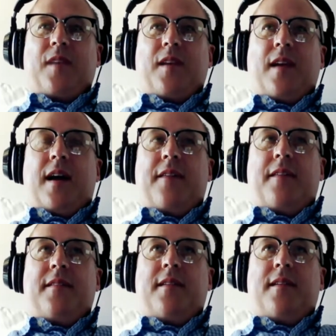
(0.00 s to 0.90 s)
Yeah, I
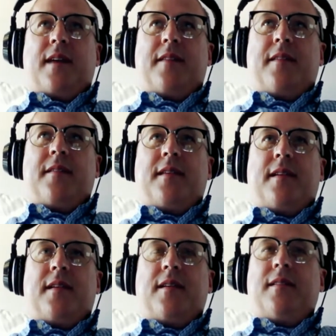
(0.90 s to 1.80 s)
think
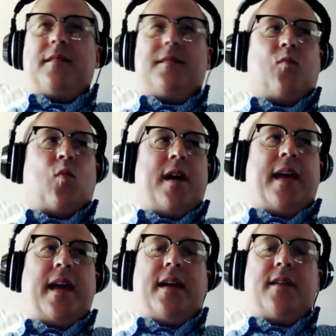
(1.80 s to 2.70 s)
that. Listen, why
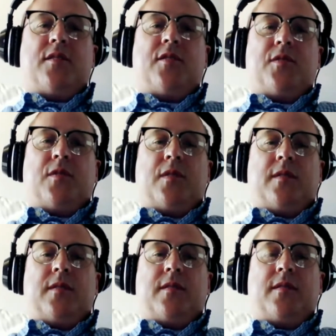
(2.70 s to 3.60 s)
can't
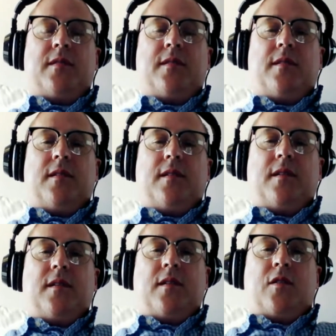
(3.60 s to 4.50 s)
students
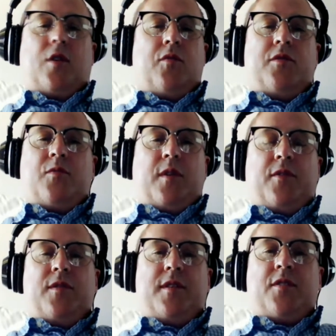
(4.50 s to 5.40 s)
go to
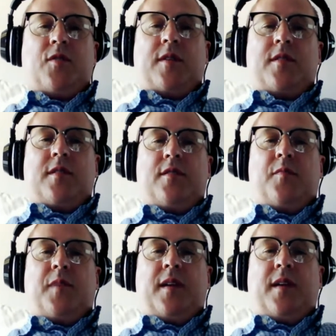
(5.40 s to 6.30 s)
other districts and
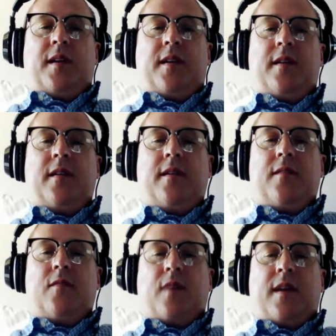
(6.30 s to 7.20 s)
do PD,
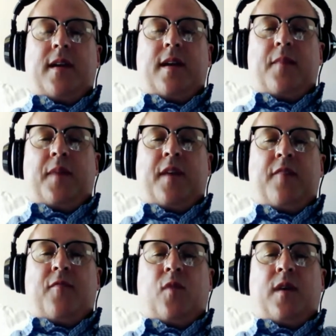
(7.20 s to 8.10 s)
right, and get
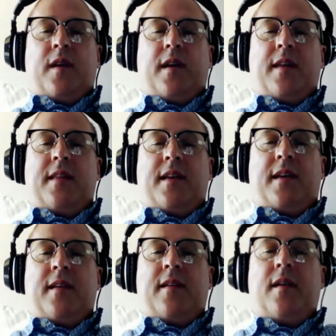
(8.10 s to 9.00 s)
paid for it, and
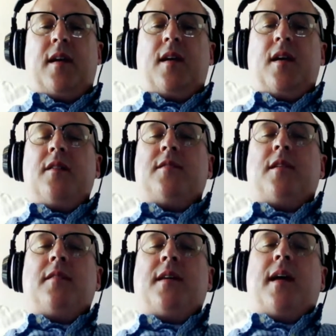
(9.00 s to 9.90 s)
then
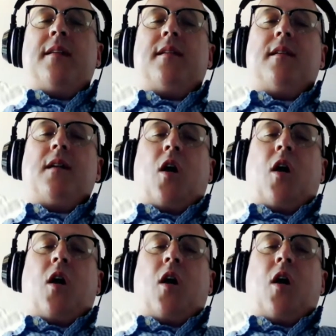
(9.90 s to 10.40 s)
see that? And